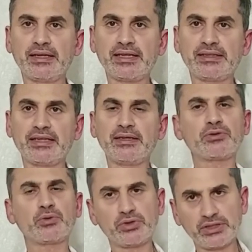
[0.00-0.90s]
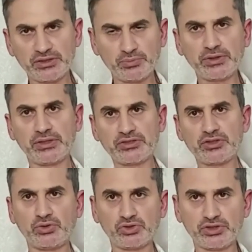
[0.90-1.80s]
and then if you treat them with this
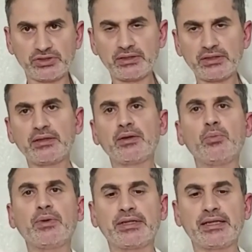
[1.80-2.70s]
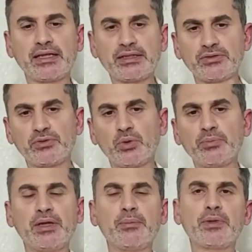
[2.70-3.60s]
solution, you will see that it
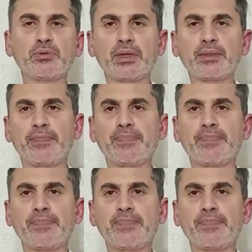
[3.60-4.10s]
foams up as well.